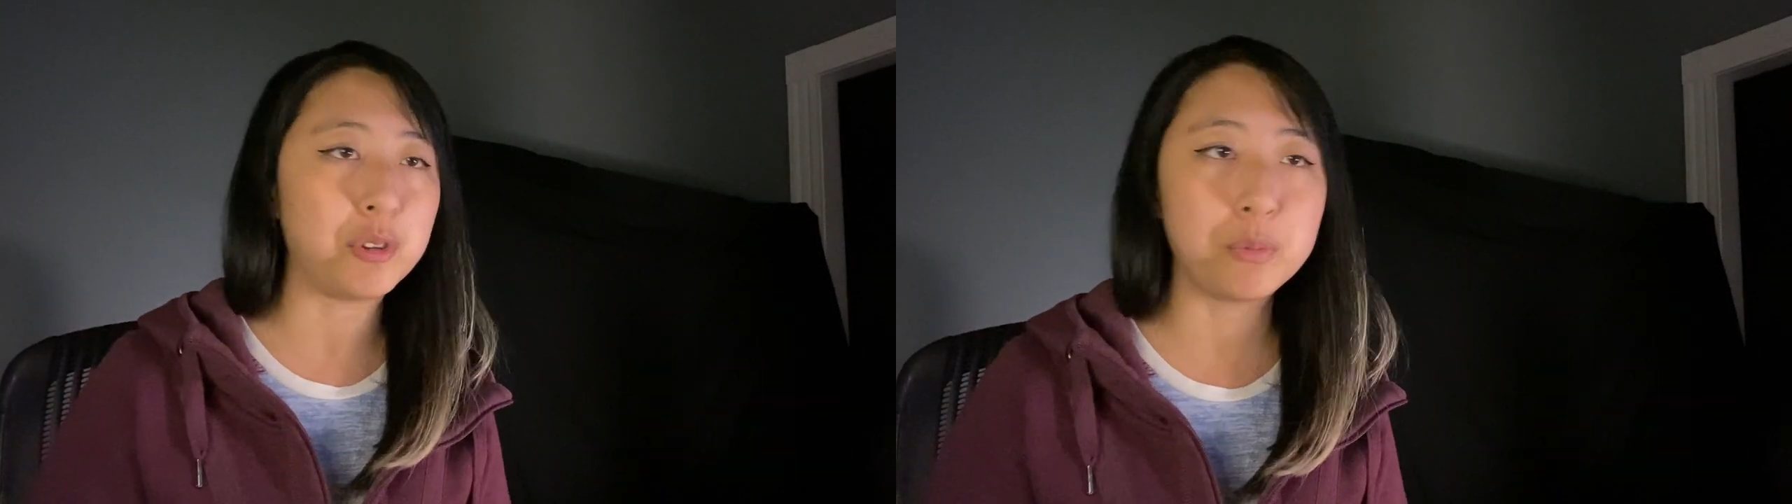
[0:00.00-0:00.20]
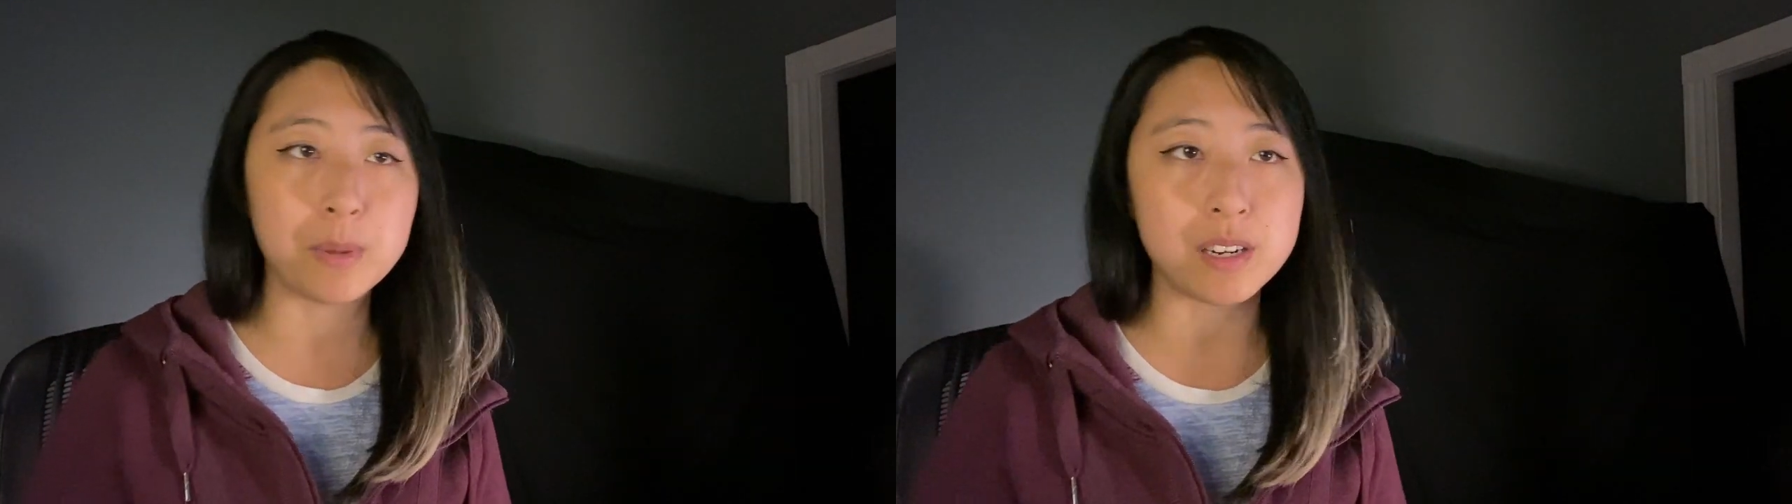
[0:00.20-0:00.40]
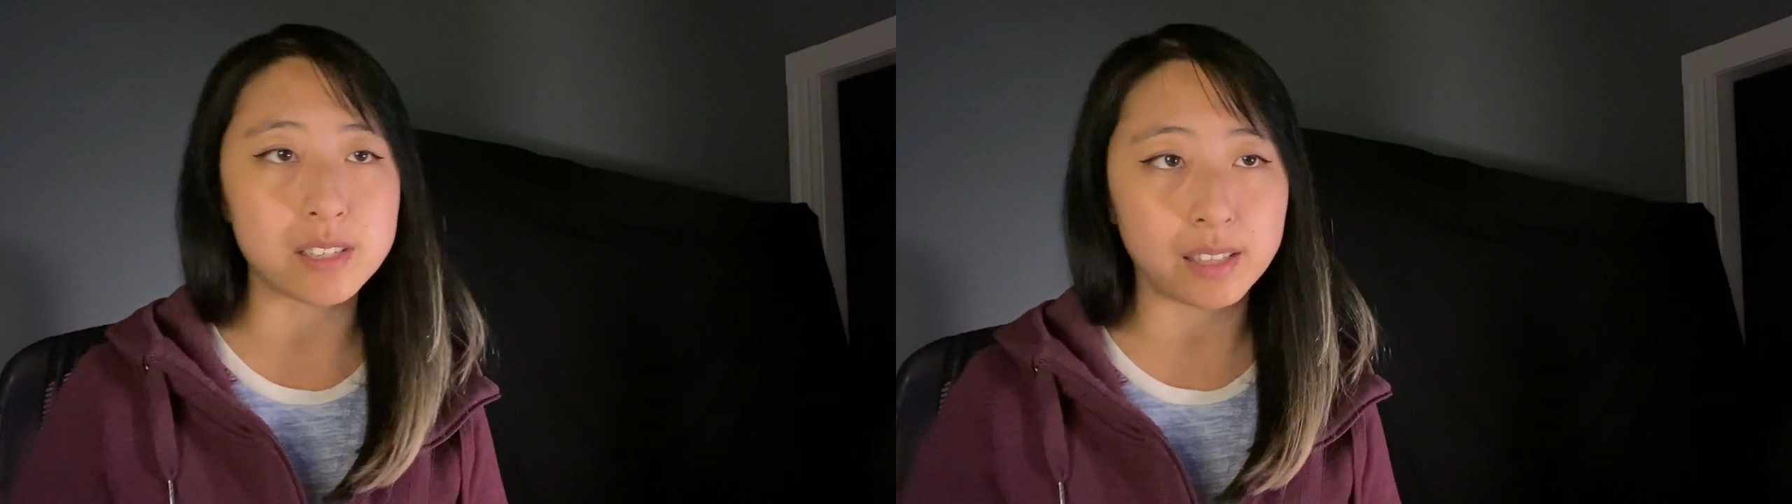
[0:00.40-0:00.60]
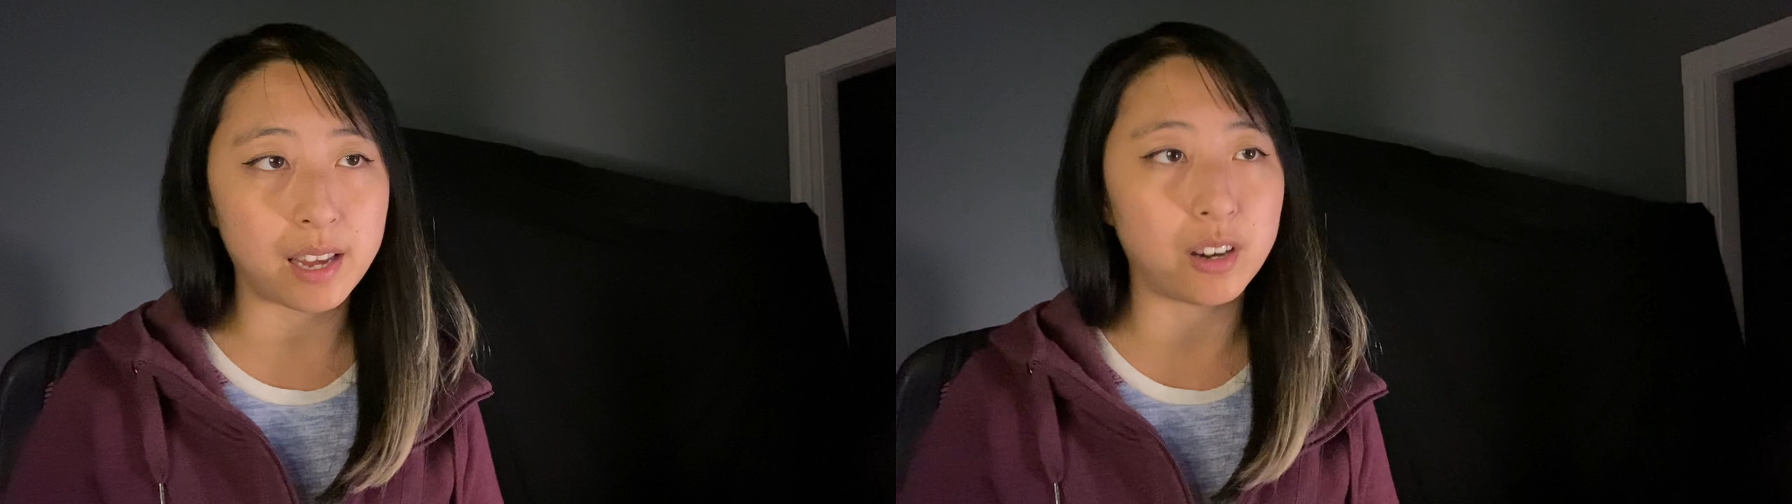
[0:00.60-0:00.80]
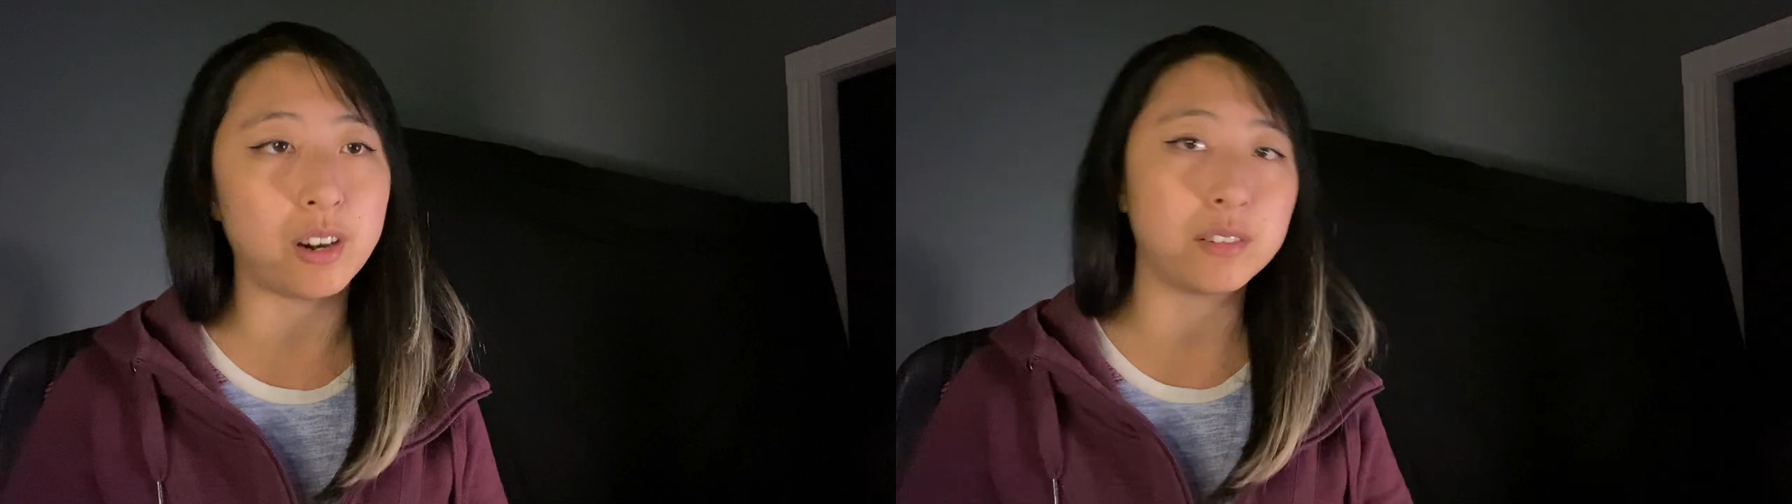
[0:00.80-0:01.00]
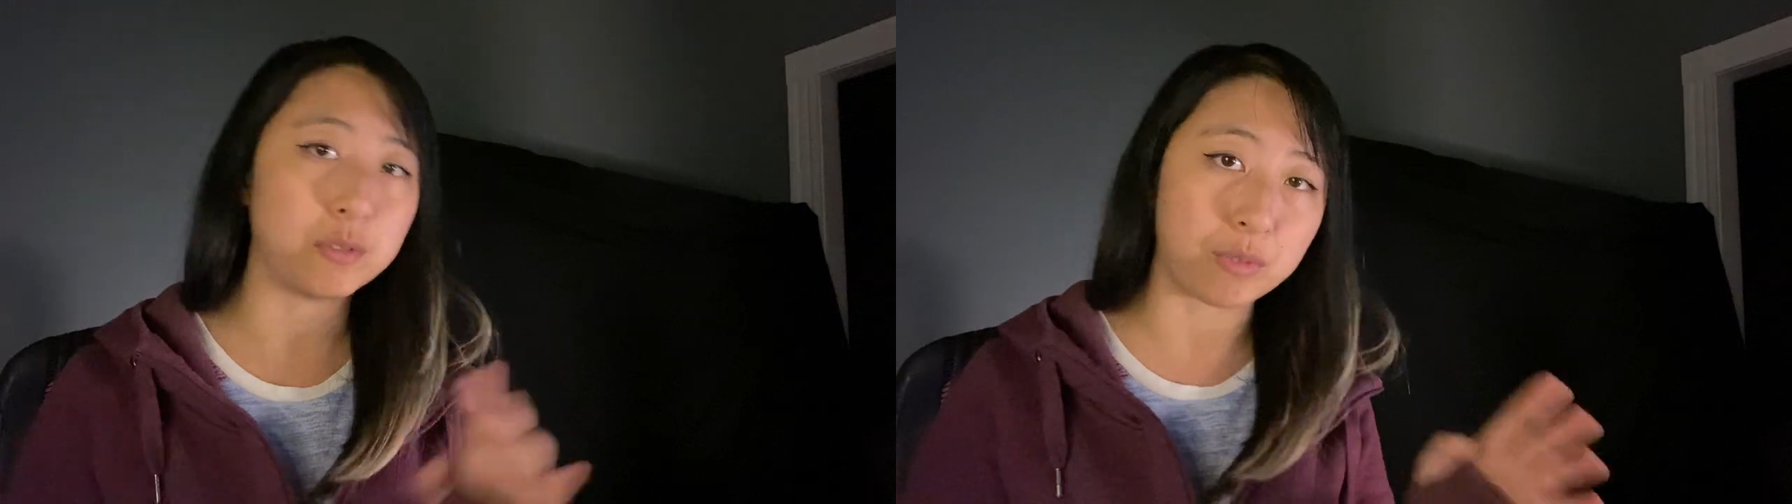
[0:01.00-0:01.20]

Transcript: few minutes later,